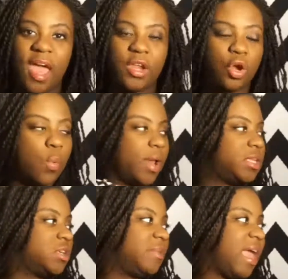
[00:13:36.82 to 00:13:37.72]
that you're going
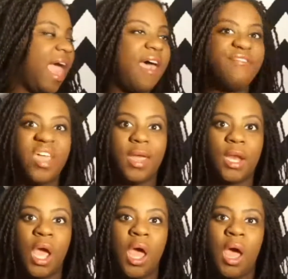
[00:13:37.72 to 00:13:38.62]
to be having.
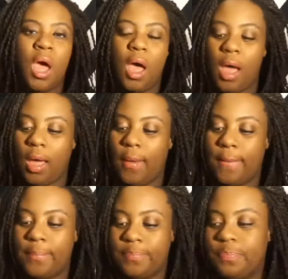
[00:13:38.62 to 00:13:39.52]

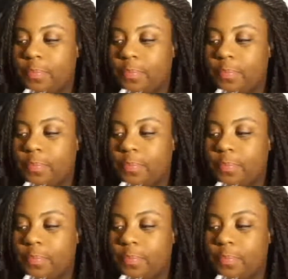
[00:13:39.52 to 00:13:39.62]
I